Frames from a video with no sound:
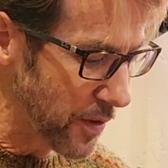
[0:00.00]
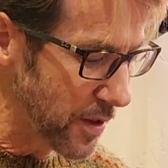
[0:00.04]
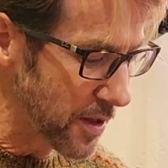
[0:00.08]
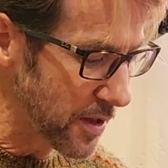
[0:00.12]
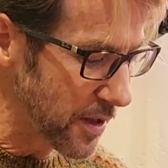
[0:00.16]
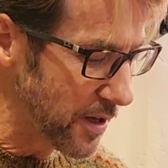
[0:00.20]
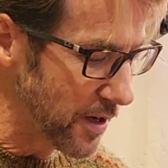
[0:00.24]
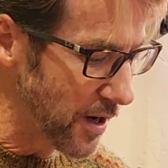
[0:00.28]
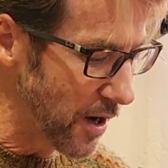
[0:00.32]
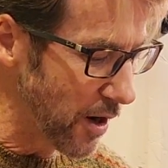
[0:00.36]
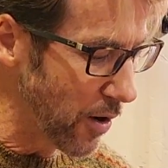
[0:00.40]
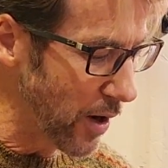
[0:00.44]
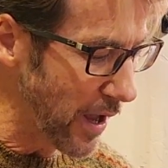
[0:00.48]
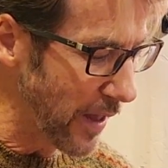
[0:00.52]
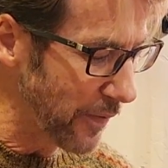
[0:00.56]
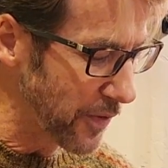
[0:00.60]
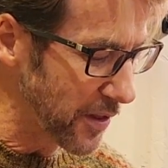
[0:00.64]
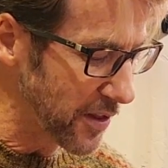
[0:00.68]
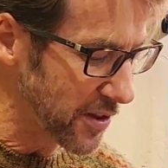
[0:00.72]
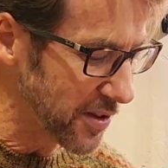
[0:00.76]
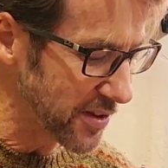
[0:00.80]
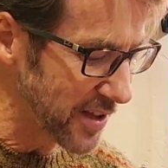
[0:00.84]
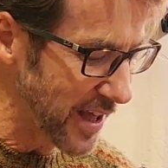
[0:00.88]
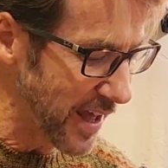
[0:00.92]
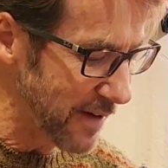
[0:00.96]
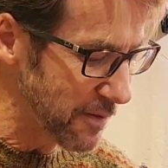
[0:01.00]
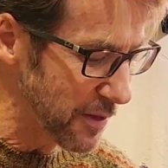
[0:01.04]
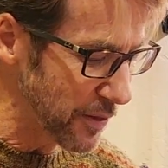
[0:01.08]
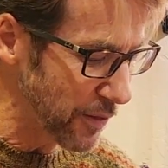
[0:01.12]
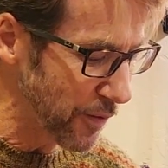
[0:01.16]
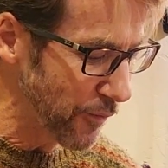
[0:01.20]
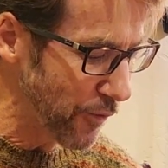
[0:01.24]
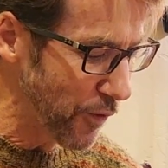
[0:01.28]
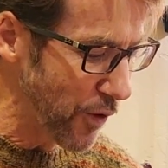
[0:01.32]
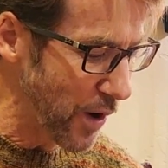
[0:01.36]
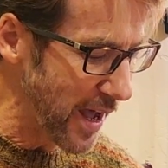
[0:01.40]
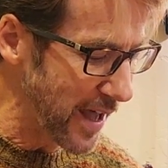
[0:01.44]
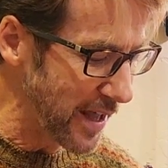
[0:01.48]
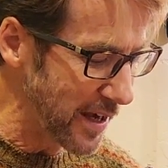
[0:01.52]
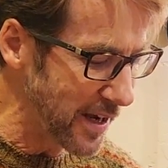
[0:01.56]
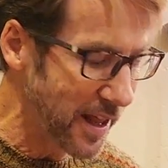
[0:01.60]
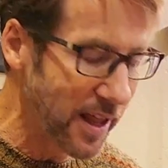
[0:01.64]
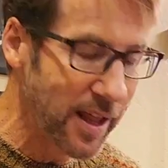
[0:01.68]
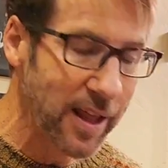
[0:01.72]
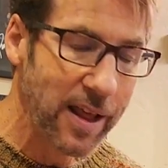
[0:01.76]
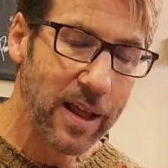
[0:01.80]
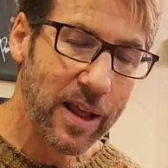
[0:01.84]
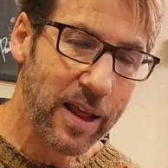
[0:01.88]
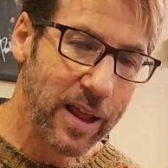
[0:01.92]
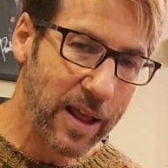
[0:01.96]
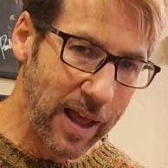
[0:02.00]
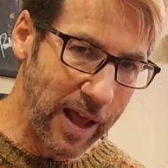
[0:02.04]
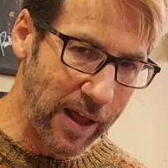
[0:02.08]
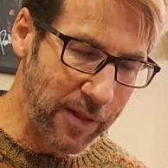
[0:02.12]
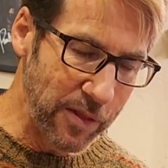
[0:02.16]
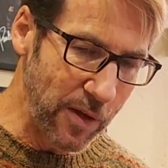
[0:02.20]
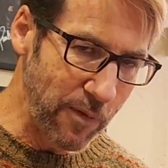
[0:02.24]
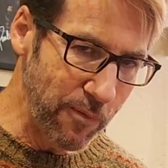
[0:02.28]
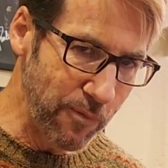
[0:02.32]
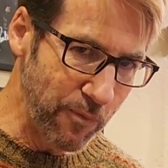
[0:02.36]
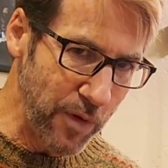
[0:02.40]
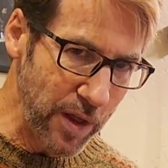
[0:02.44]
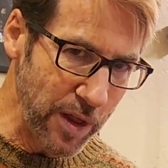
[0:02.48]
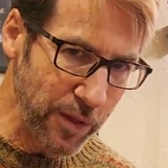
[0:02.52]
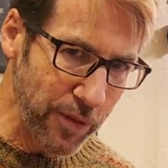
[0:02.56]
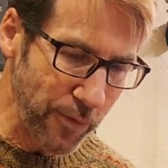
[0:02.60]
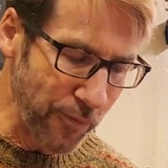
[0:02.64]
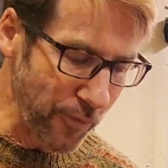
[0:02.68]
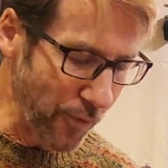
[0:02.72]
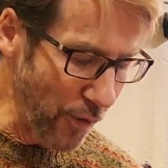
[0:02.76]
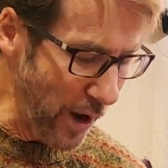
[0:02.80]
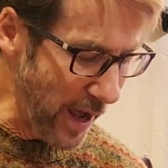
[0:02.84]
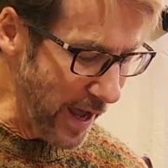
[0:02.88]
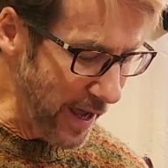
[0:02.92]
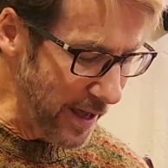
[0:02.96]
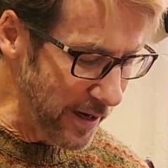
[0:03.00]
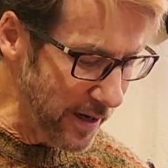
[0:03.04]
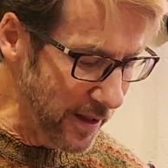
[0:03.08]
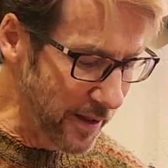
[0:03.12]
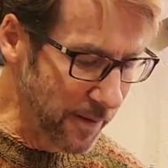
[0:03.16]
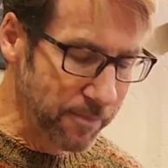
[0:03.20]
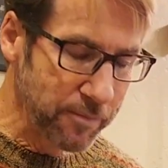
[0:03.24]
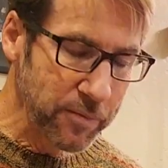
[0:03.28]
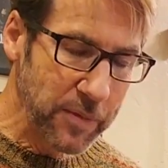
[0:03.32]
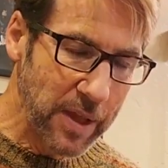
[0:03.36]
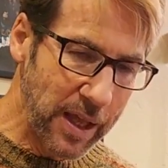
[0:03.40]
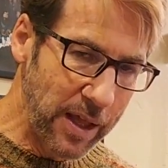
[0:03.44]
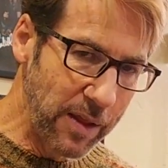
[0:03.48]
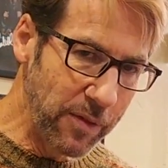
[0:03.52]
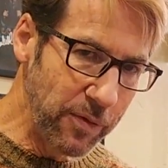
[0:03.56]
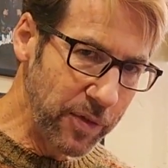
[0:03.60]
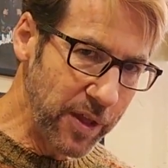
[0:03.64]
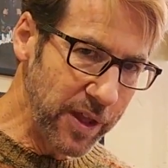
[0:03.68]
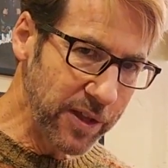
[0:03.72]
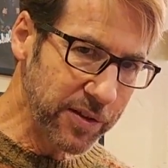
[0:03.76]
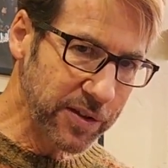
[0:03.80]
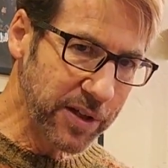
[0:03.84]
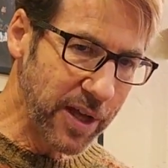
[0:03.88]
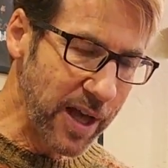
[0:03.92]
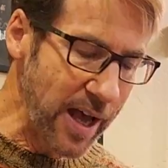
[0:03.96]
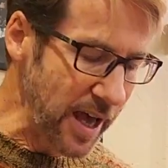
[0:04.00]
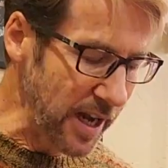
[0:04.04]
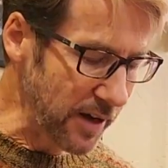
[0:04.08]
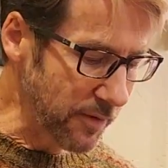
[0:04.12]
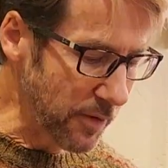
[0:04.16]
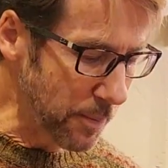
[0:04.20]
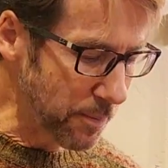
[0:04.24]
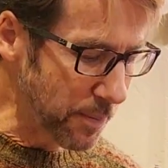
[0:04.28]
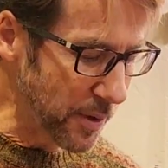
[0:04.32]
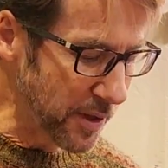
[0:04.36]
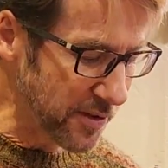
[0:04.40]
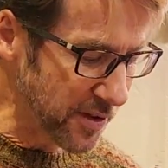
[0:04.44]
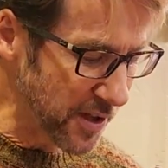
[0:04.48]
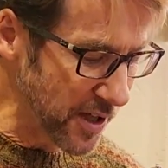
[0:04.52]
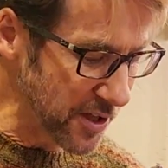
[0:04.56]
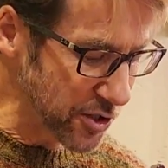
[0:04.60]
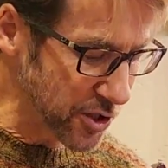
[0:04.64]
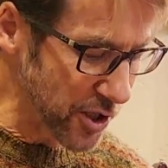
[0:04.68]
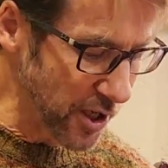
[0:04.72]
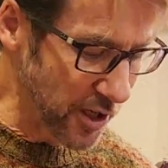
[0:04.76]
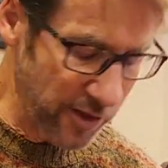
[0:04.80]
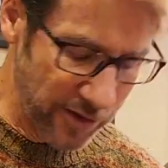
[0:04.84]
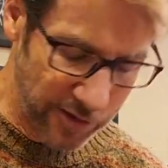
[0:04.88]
you know, at the 7th fret and the 5th fret in this kind of a position.